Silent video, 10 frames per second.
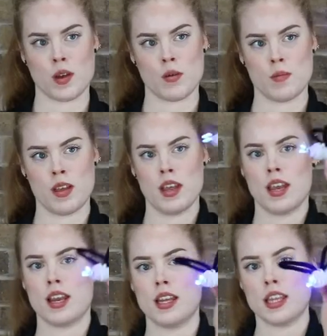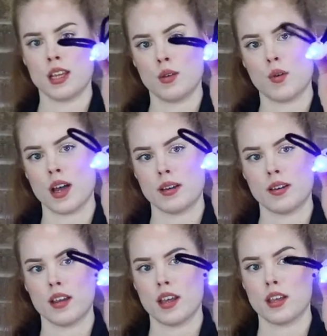foam, anything you want.
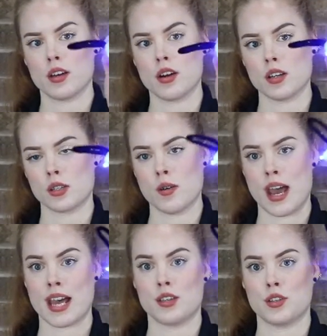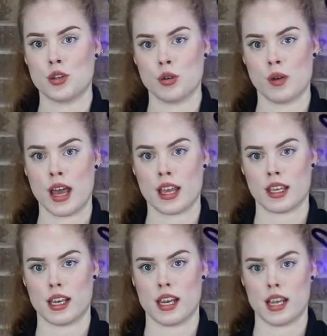You can also add 2
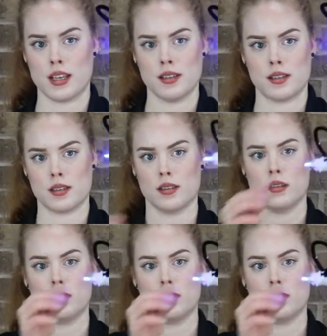LEDs.